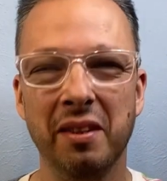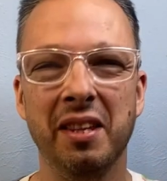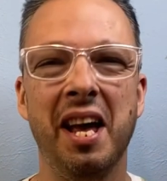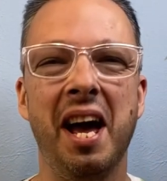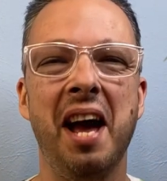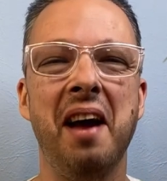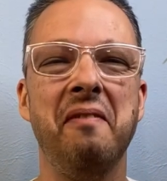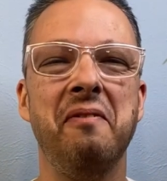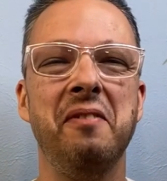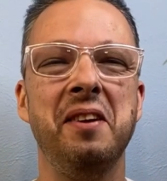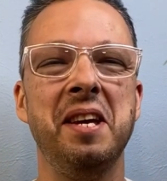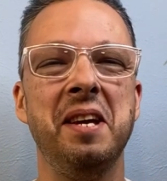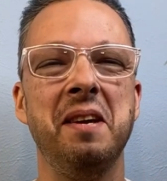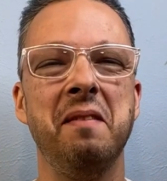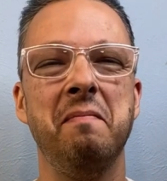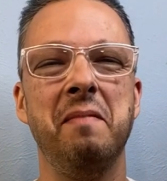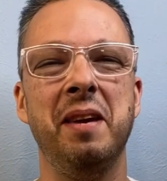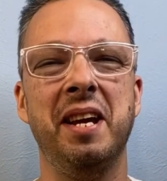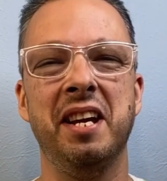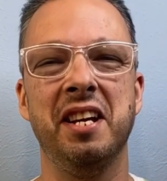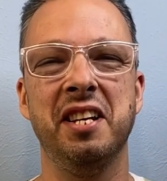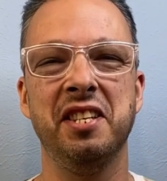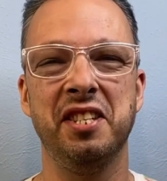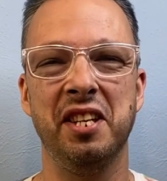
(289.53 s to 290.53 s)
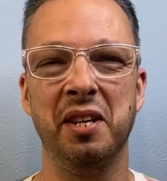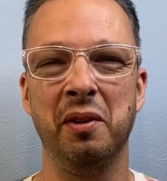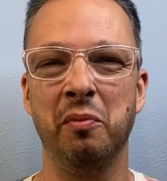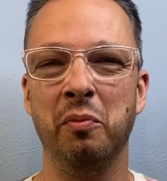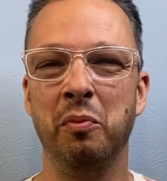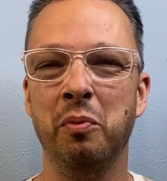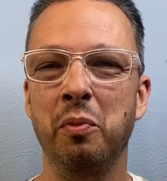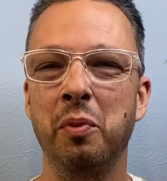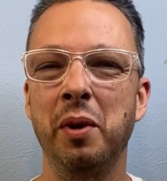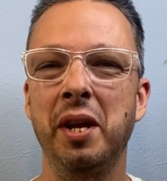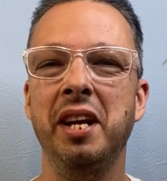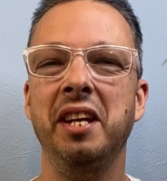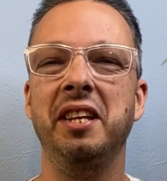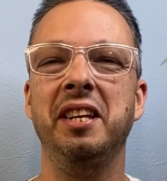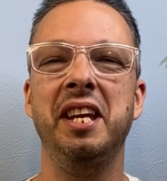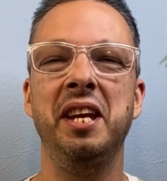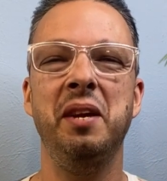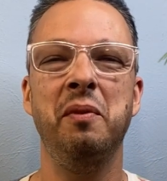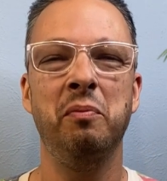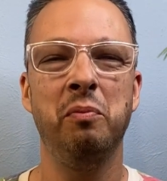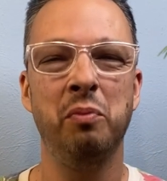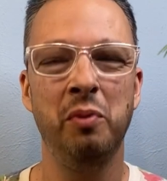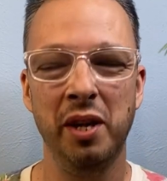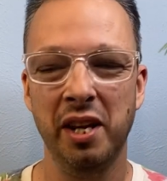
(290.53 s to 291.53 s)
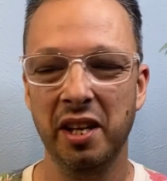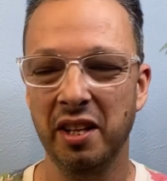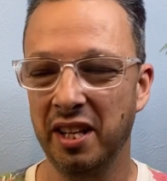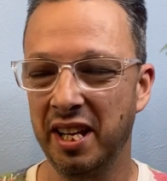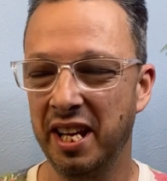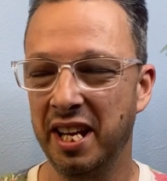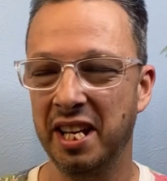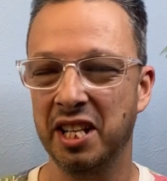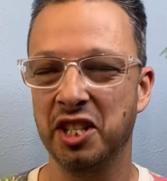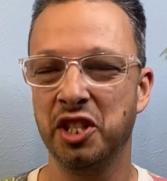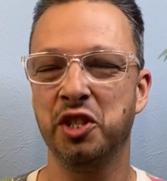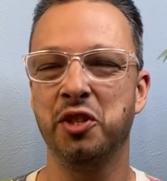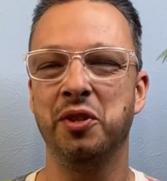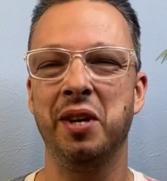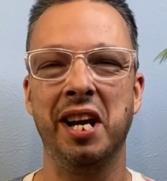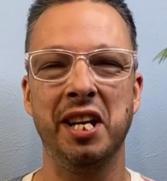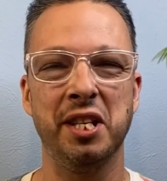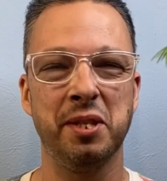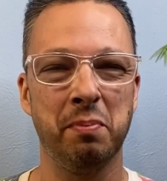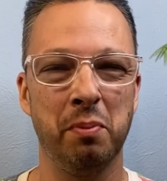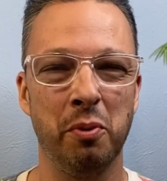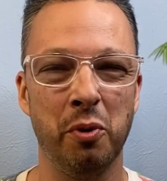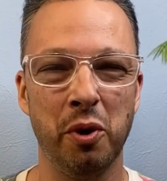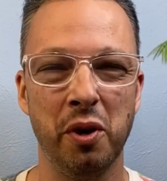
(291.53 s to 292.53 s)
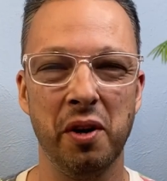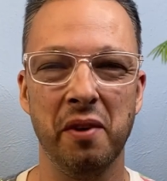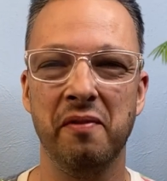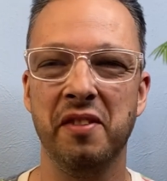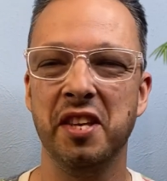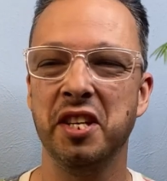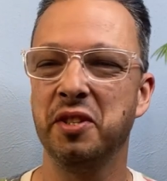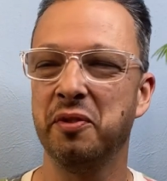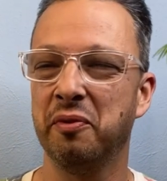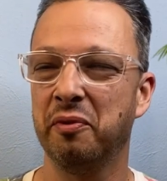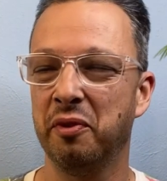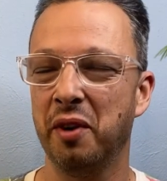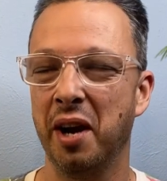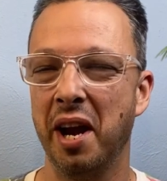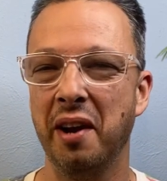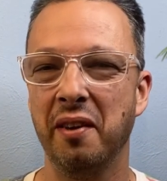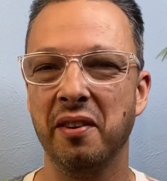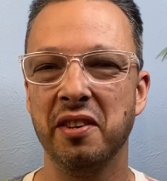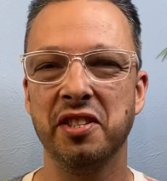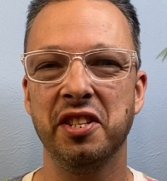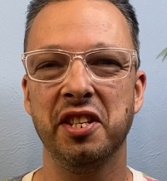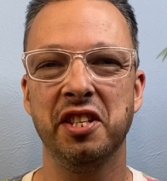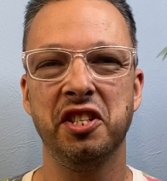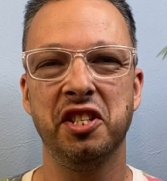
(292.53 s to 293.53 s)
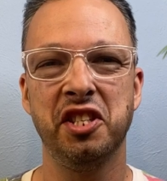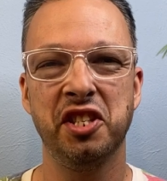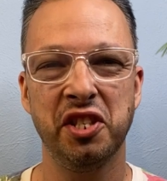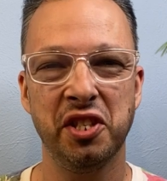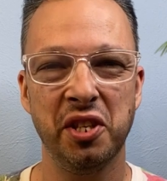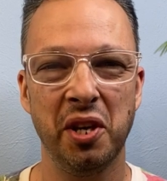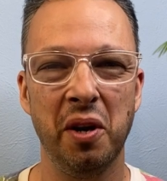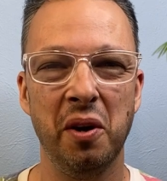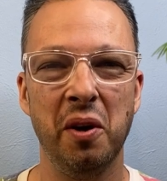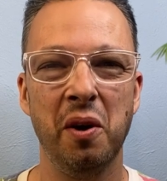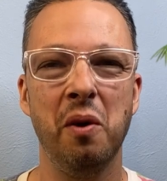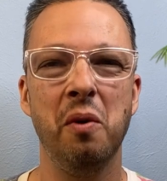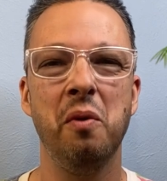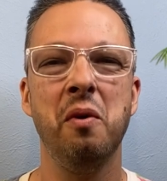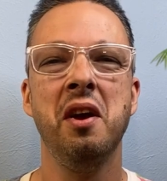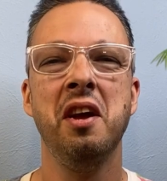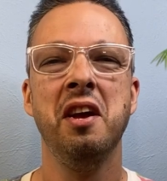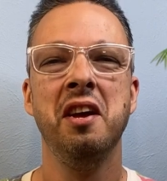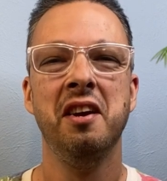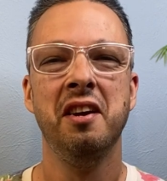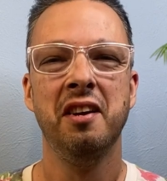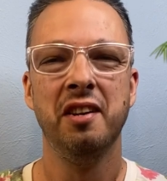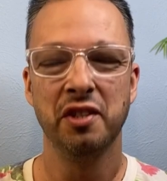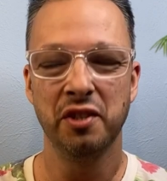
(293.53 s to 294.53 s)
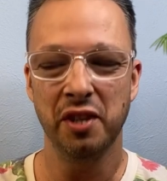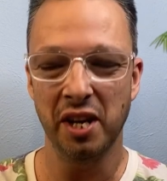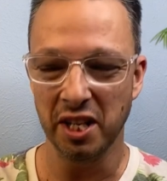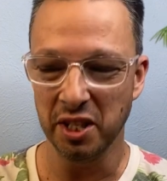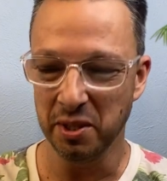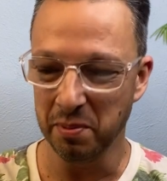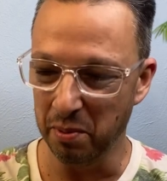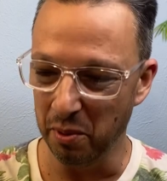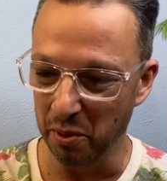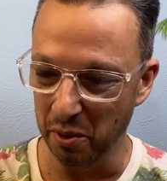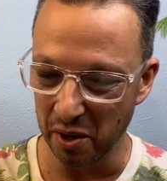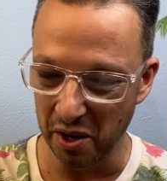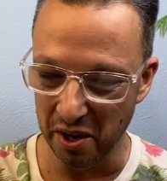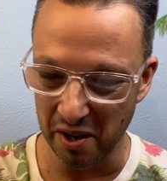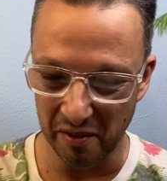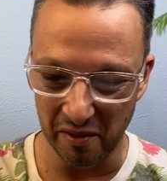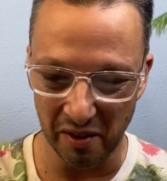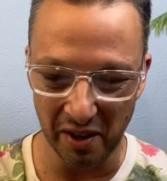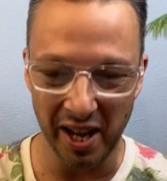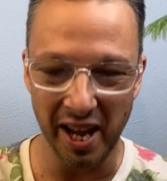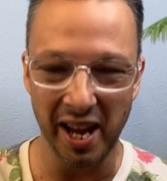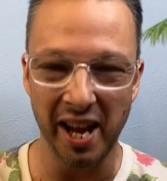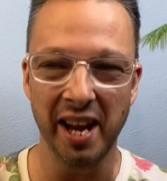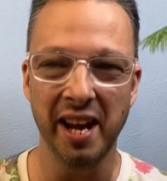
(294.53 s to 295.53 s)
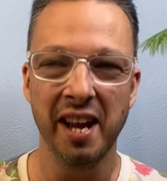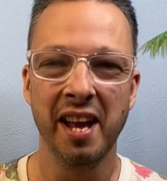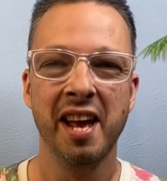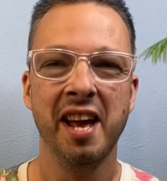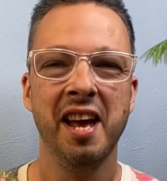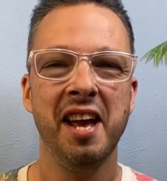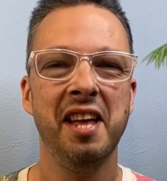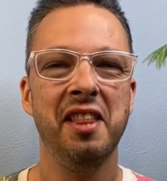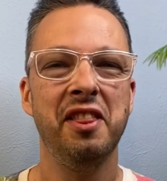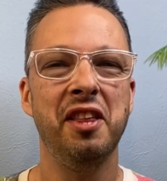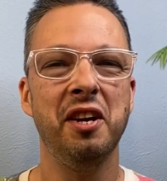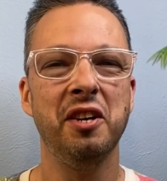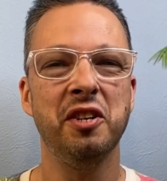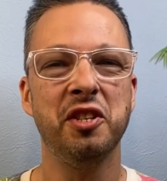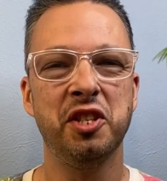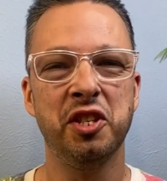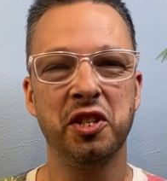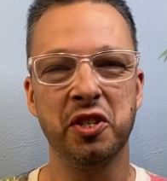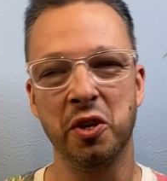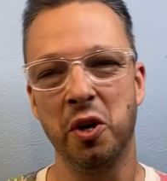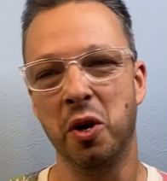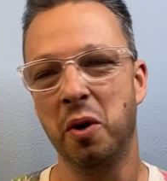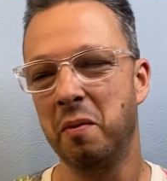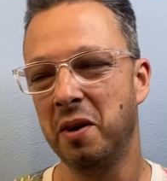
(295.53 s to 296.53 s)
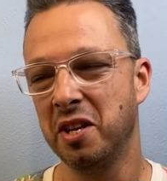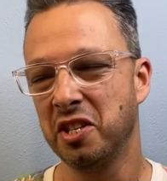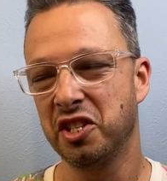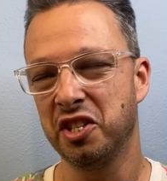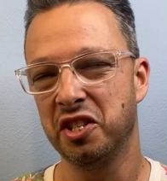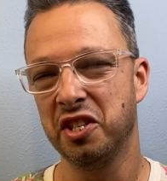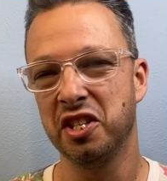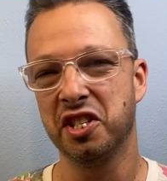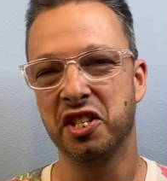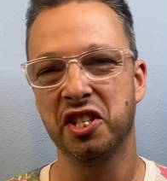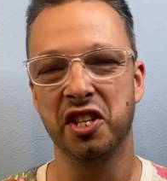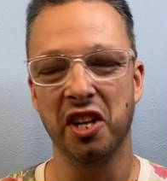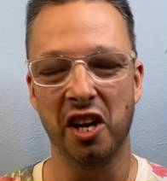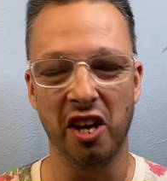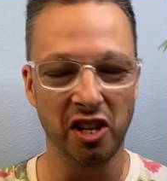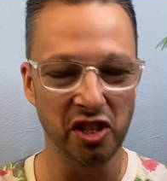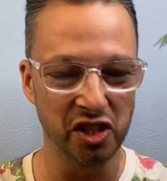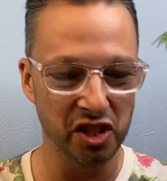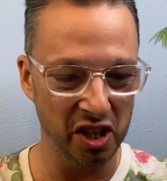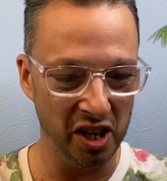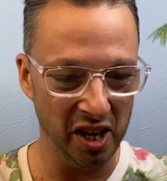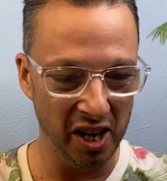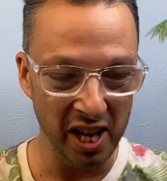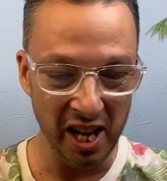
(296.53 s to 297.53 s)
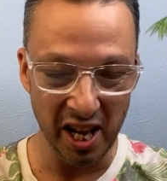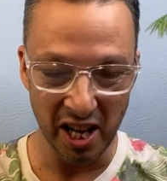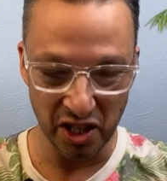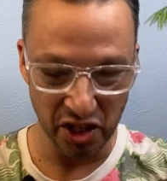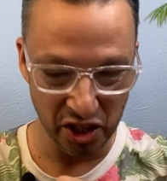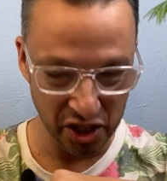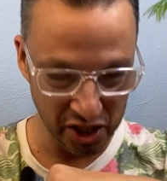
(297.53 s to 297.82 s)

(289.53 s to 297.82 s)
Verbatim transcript: laughing because it really, really is transportive. This fragrance is so transportive, okay? There's so much nostalgia in